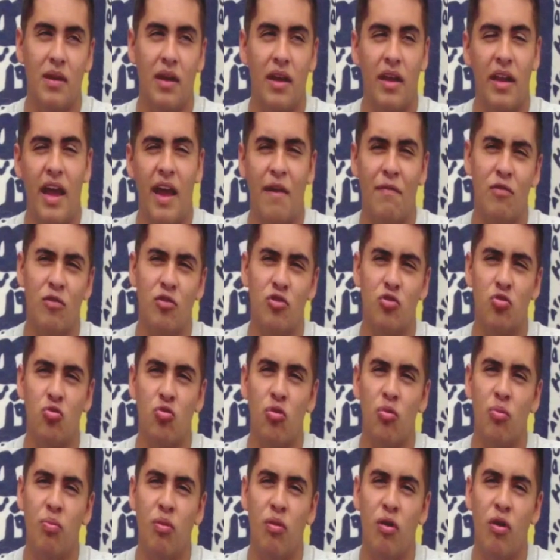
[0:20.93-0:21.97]
an after
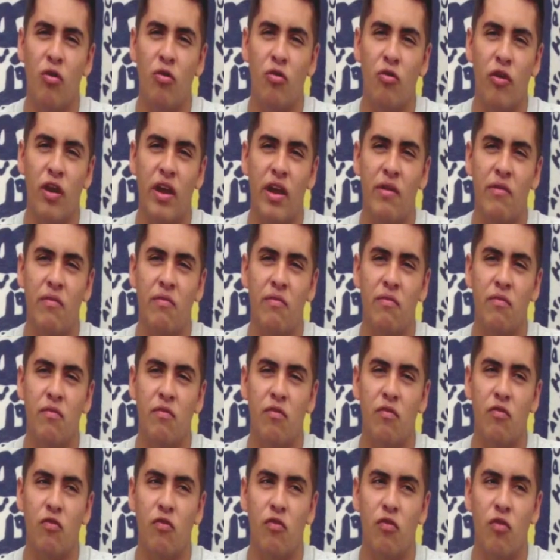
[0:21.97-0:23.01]
school program
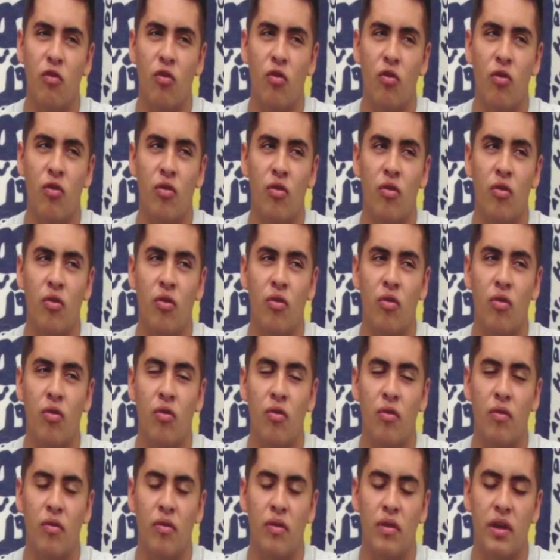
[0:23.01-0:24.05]

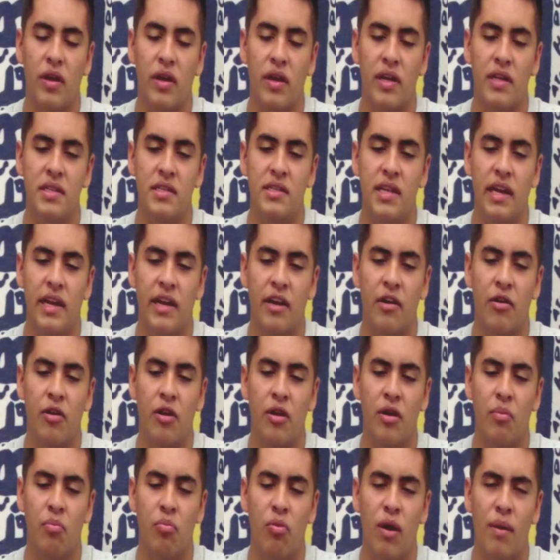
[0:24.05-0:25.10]
for kids that go
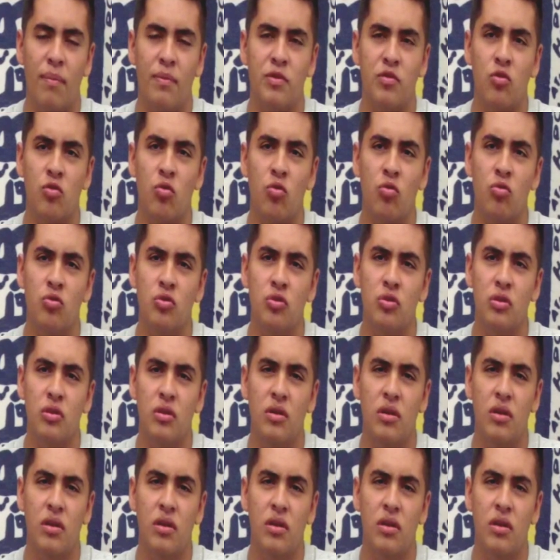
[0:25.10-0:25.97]
to prep schools